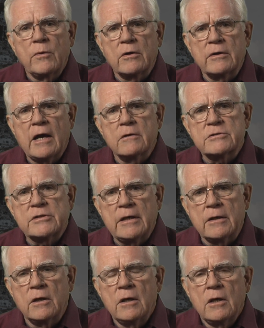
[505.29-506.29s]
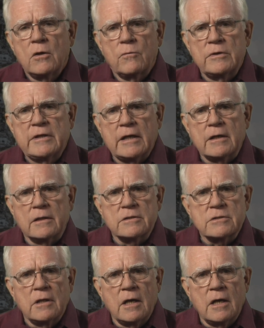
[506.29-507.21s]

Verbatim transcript: we are now seeing ridiculous,